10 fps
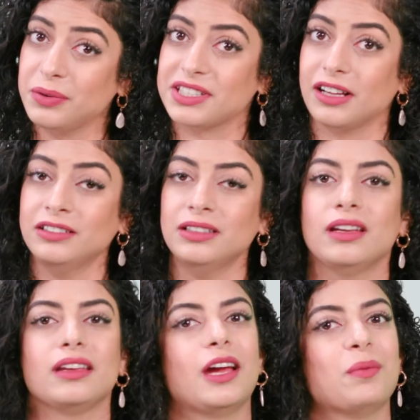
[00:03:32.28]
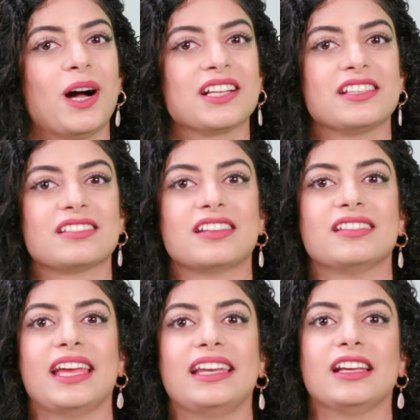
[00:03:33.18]
a result, care boxes
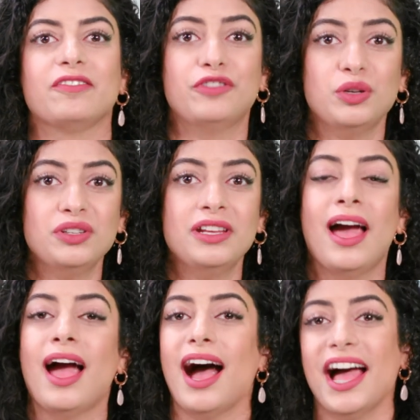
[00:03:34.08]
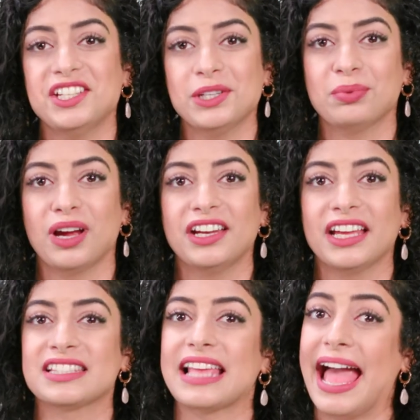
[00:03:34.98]
containing food, hygiene
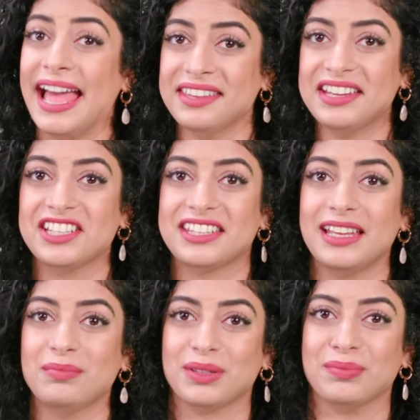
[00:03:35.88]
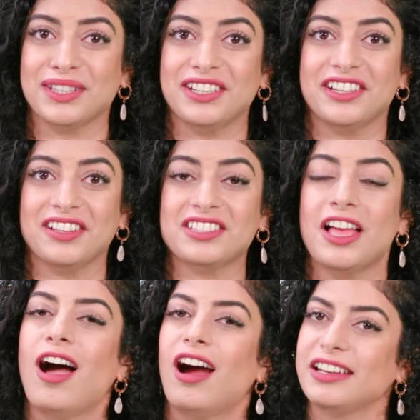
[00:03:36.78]
products, and edutainment materials
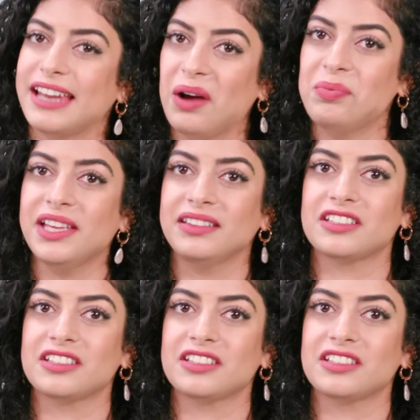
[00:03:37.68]
are now being